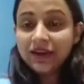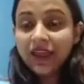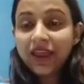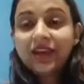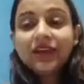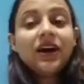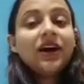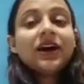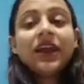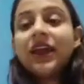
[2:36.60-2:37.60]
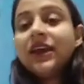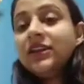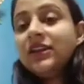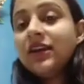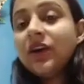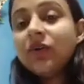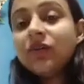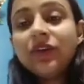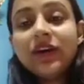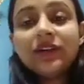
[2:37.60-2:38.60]
Okay, again
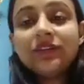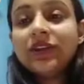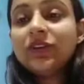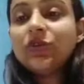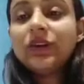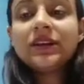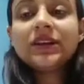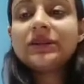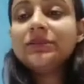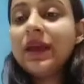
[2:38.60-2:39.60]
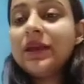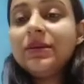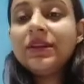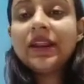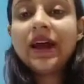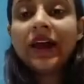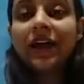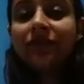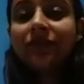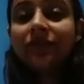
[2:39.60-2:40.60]
a very, very sweet little baby that I
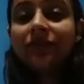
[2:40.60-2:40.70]
have.